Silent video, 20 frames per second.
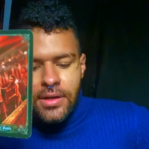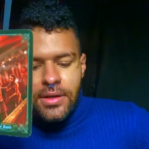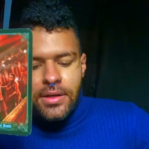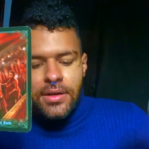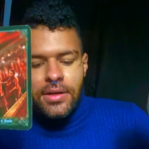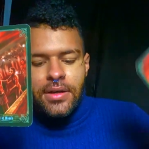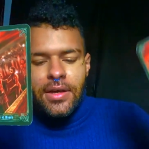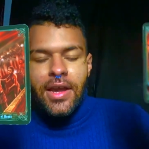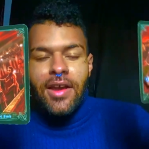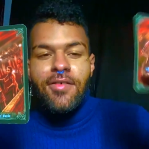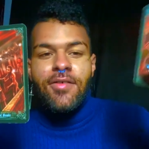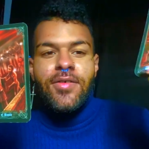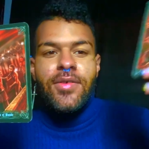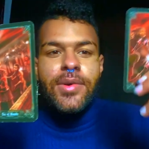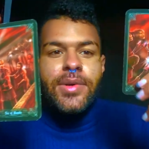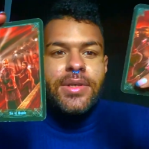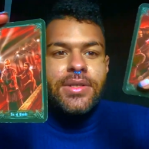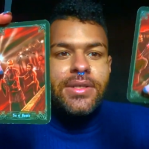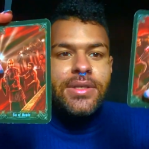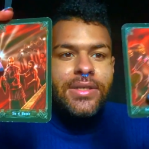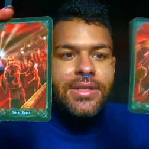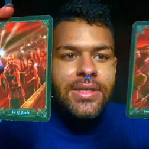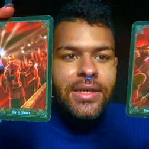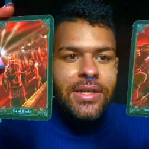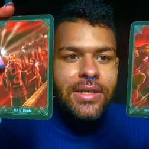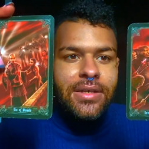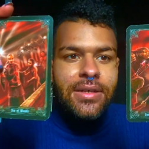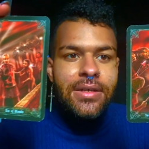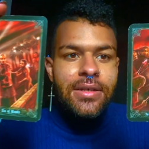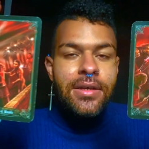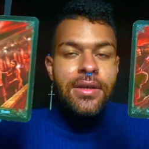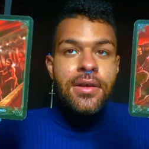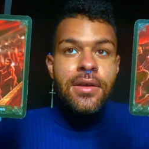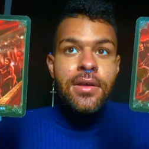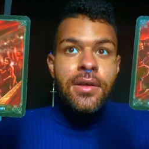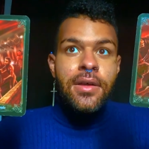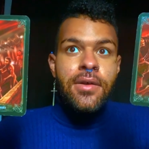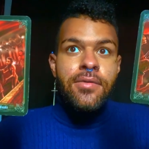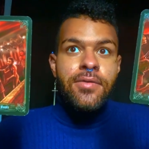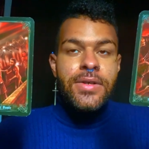uh, everyone's like
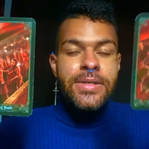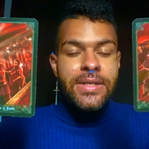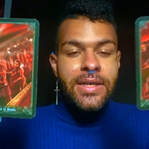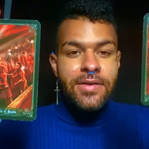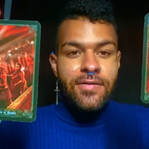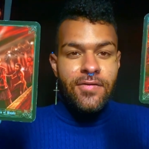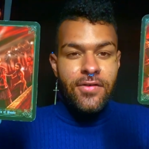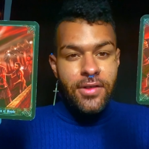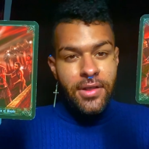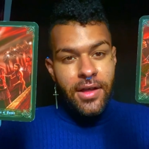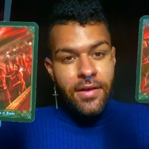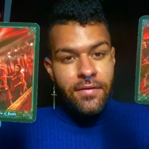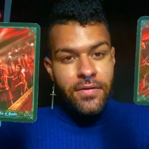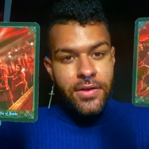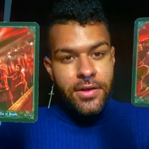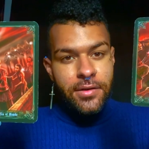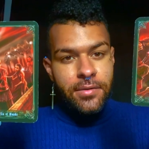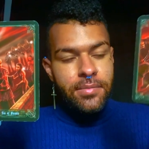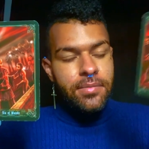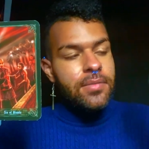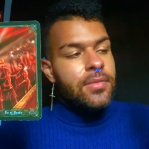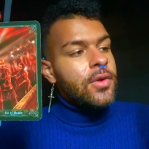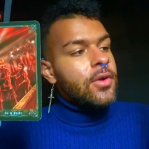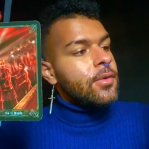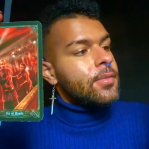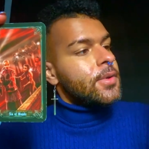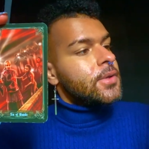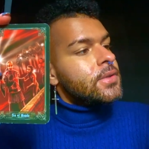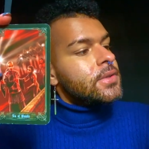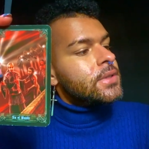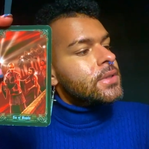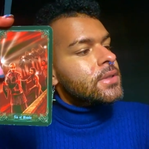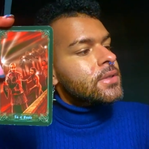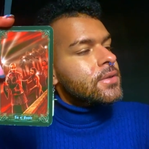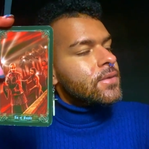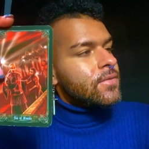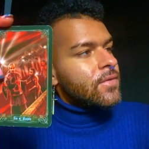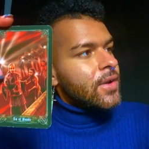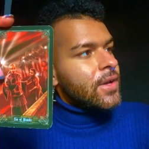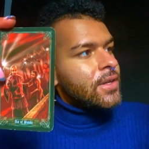resentful of them almost,
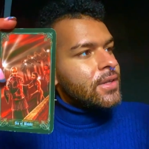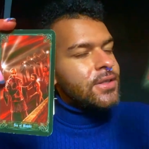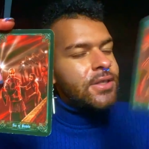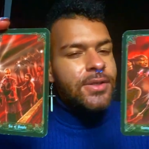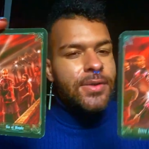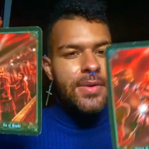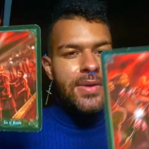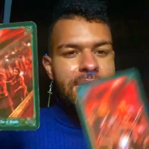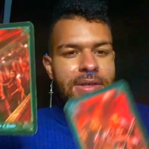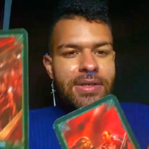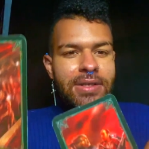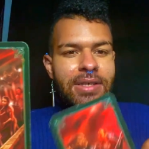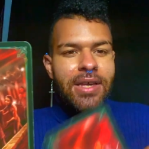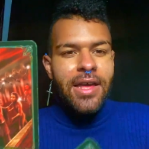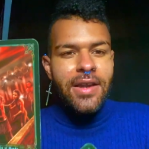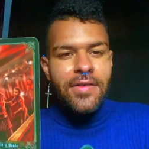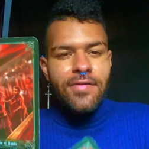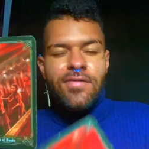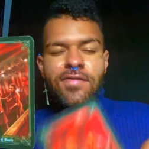right? So it is kind of